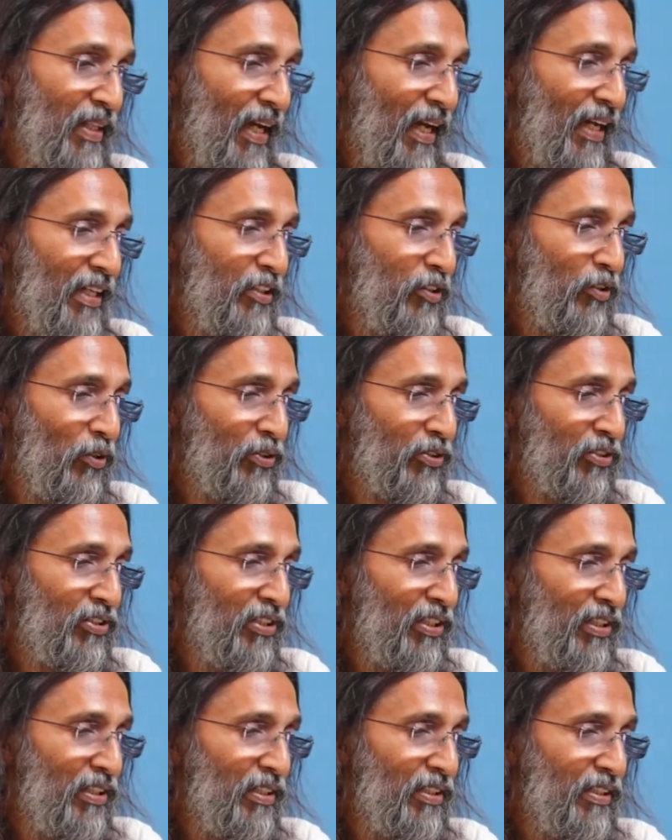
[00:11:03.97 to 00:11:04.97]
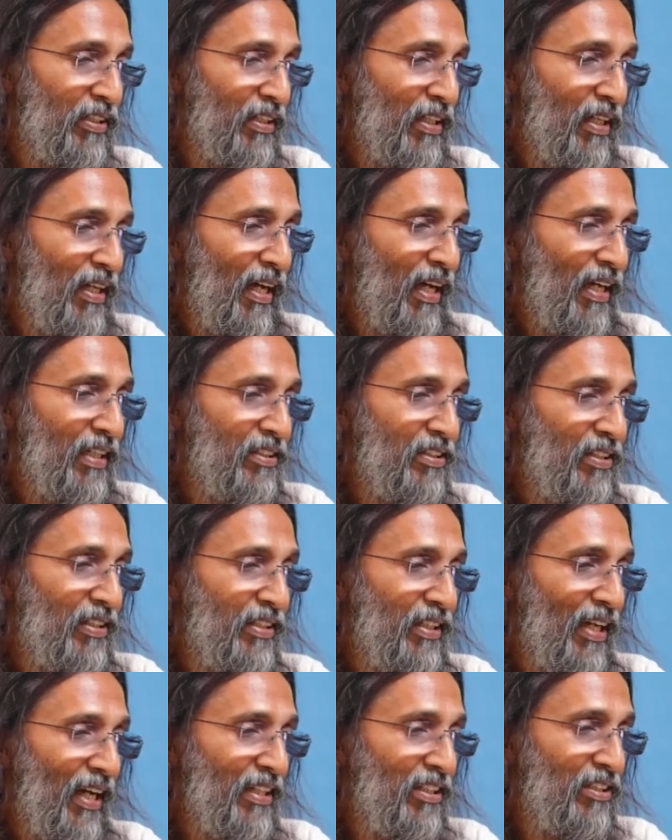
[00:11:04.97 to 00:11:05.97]
and tortured as the
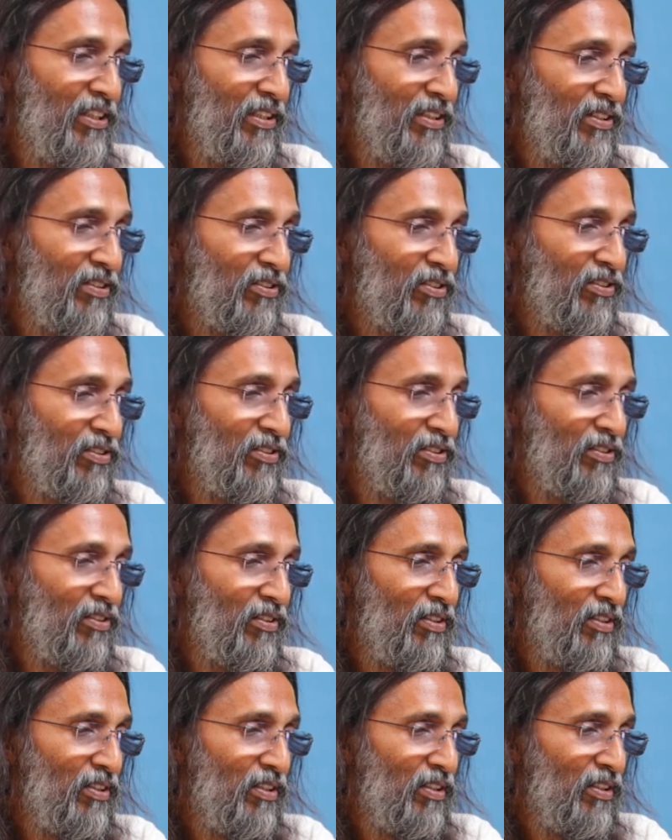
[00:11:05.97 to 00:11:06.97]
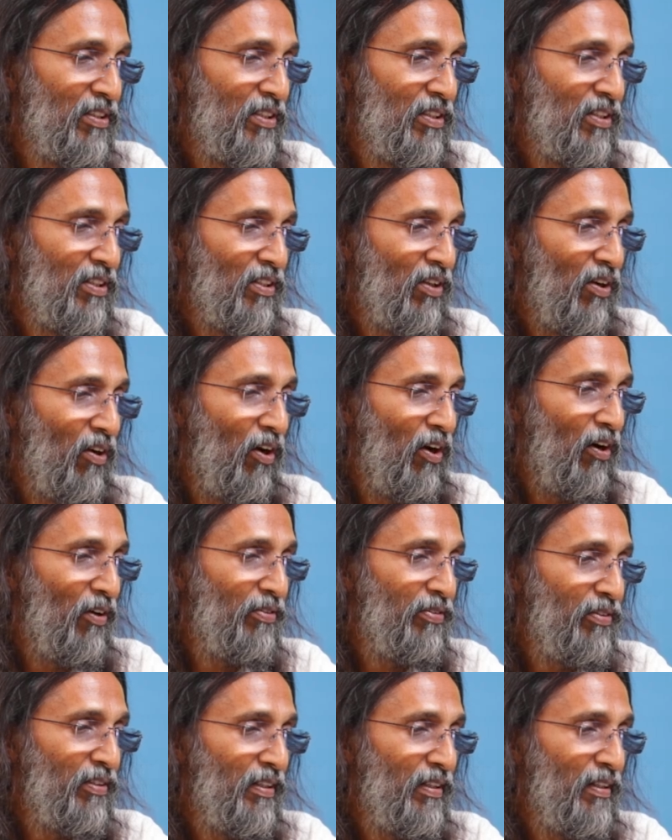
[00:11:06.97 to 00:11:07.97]
Titans
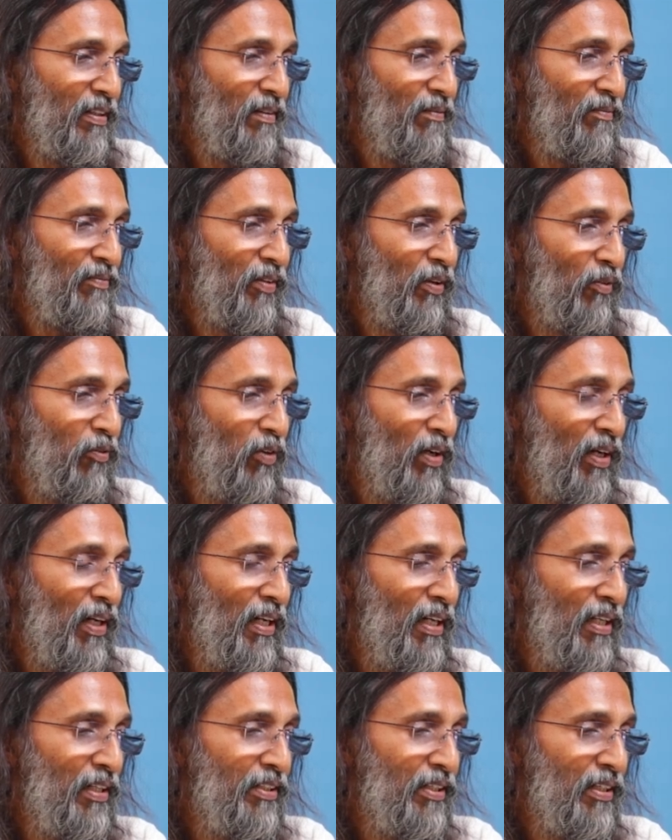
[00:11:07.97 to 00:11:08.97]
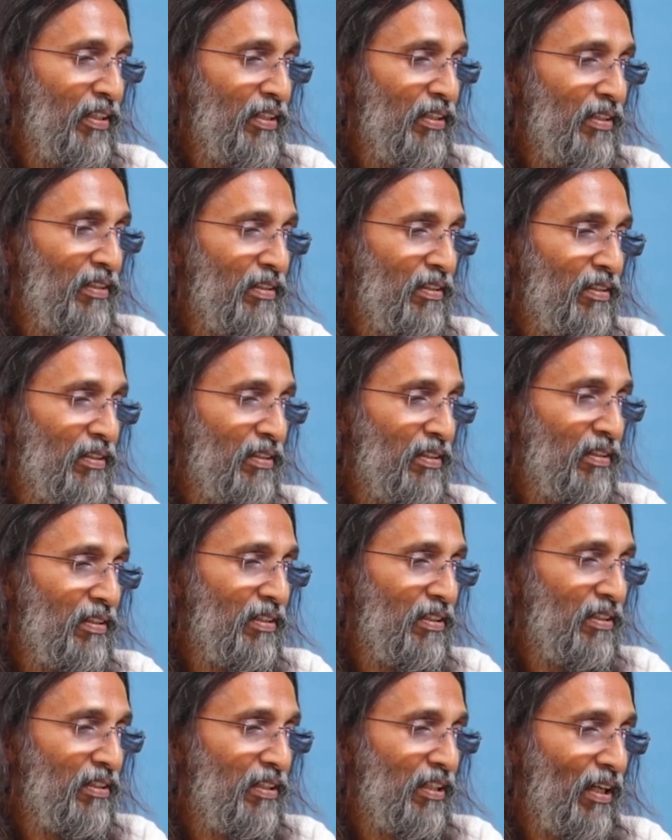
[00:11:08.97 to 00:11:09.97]
of the world
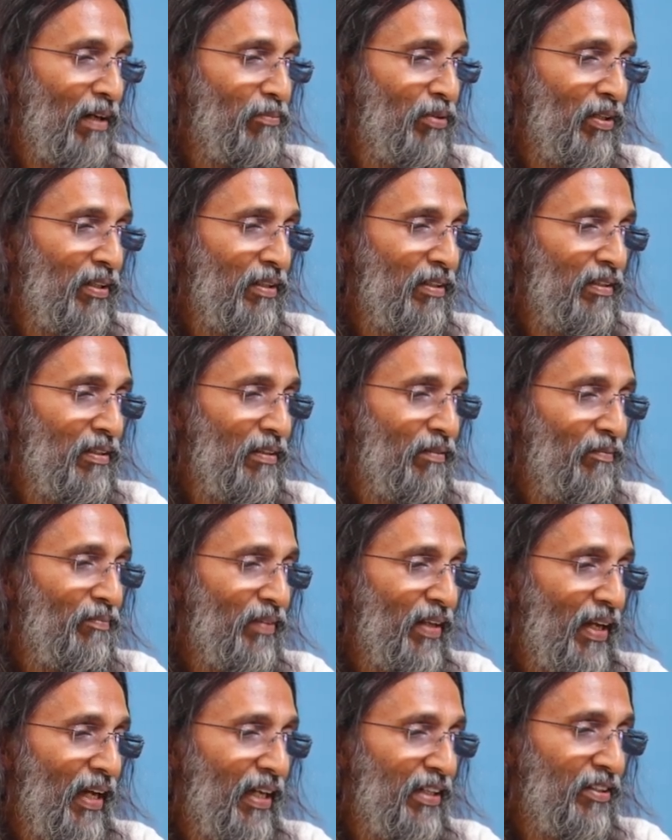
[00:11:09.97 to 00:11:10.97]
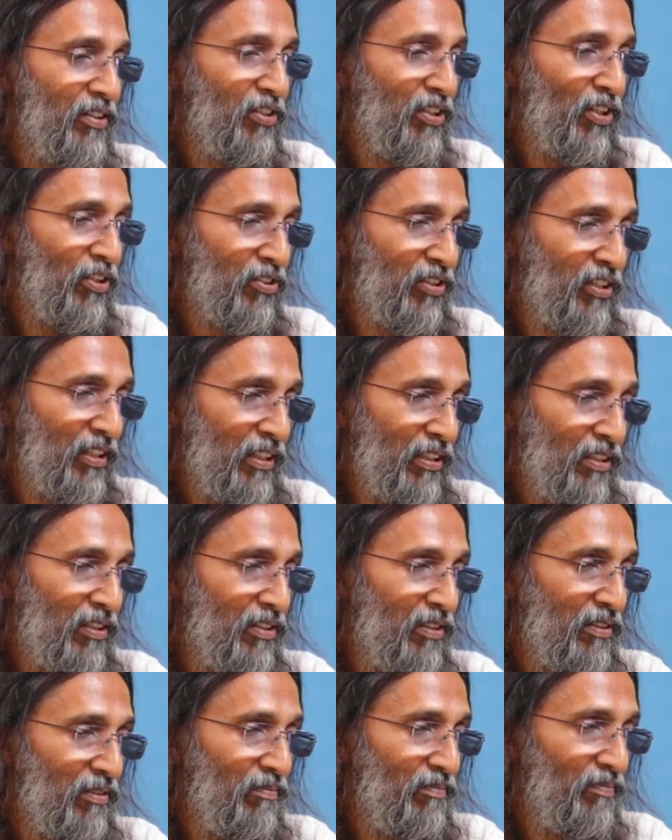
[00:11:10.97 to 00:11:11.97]
trouble and torture
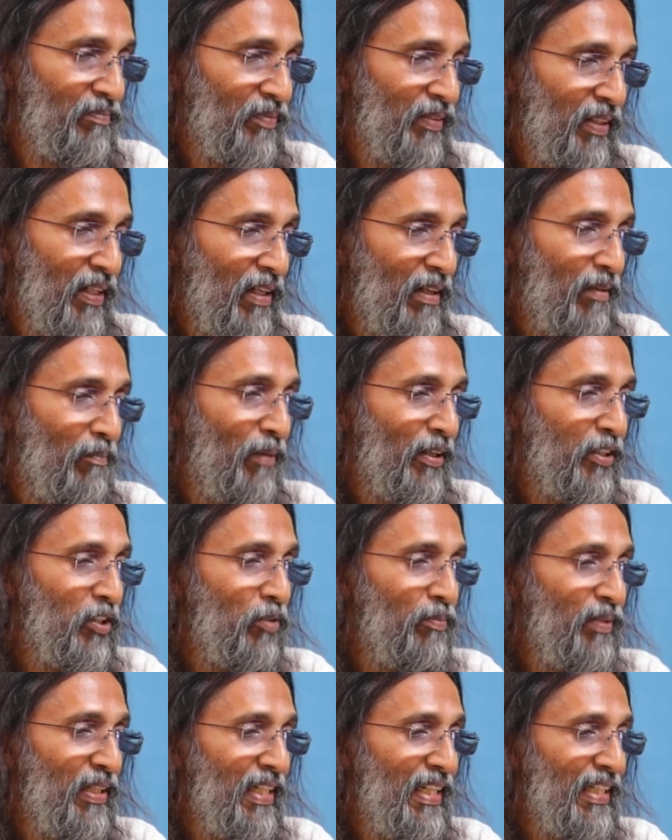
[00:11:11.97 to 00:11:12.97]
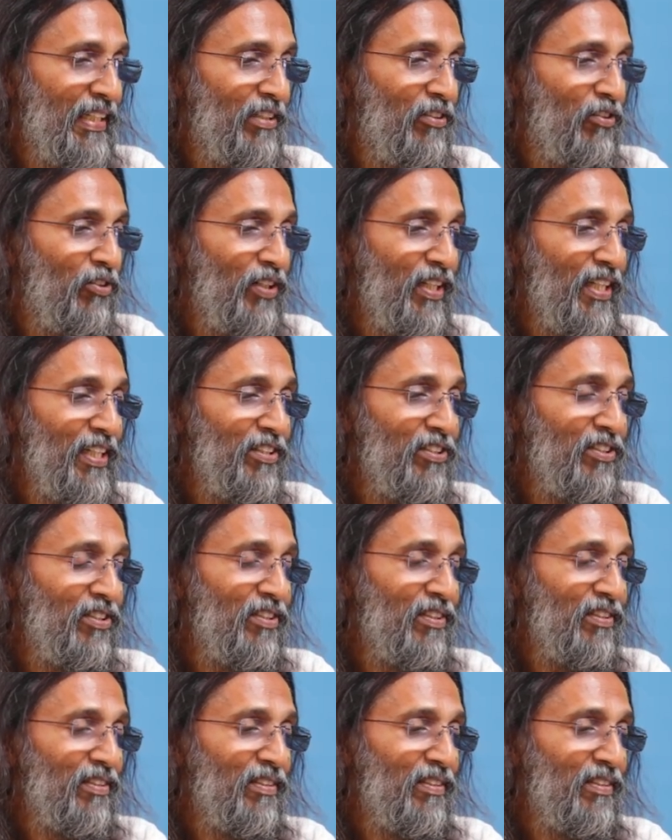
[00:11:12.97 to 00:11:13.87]
it, but to be increased,